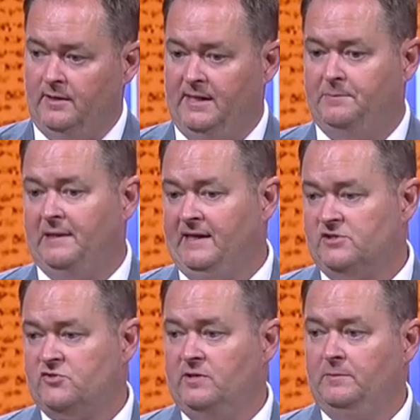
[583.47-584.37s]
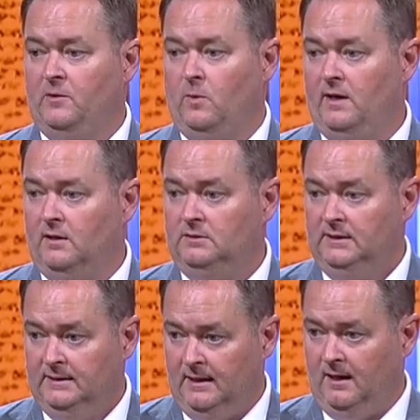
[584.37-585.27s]
He played extremely well
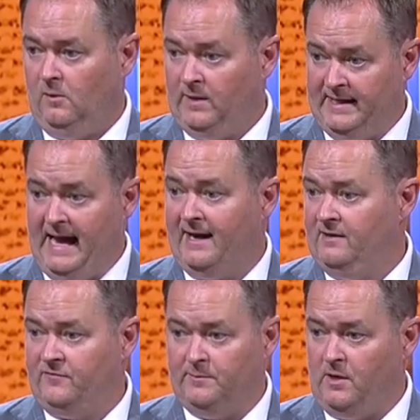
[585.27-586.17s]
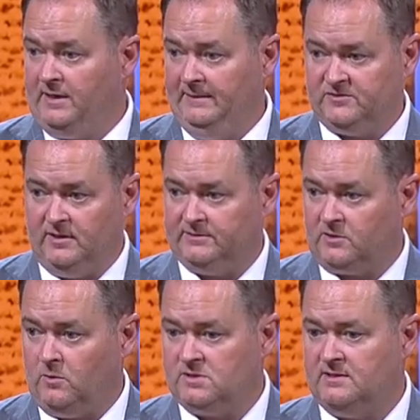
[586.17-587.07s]
when he got into football games throughout the
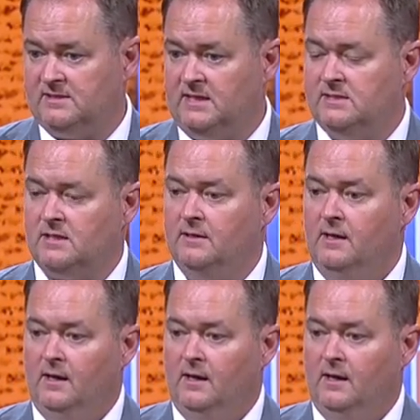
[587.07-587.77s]
course of the season,